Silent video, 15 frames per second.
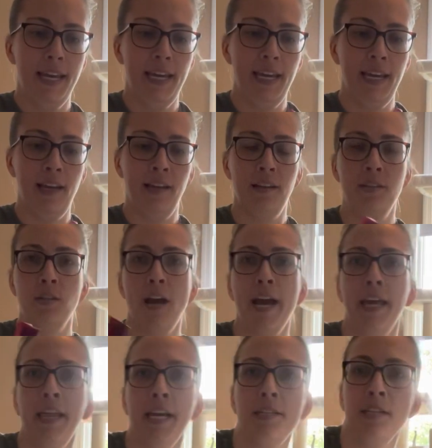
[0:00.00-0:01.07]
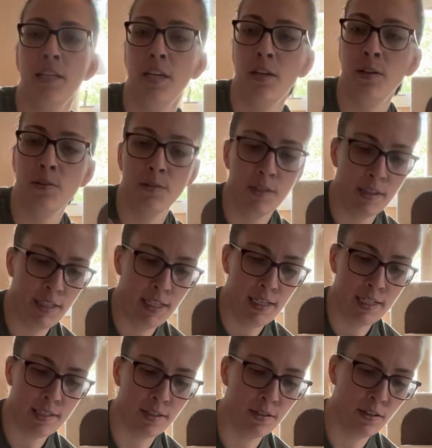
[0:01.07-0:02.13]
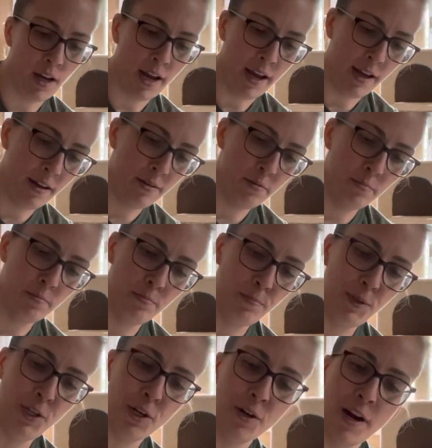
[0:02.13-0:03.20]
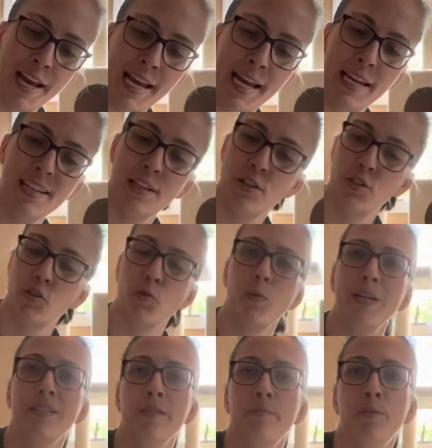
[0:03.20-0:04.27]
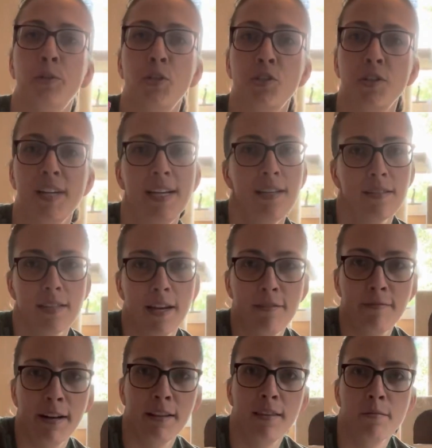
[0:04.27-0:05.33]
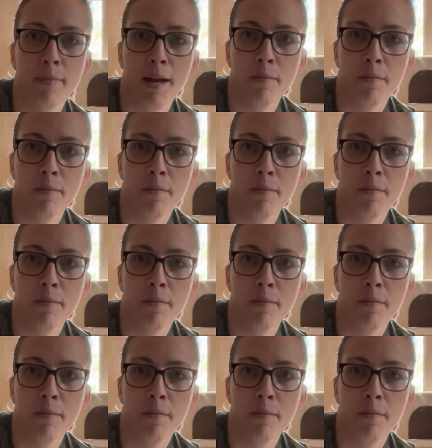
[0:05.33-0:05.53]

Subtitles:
and I like to use these pureed squeezable treats. I find them at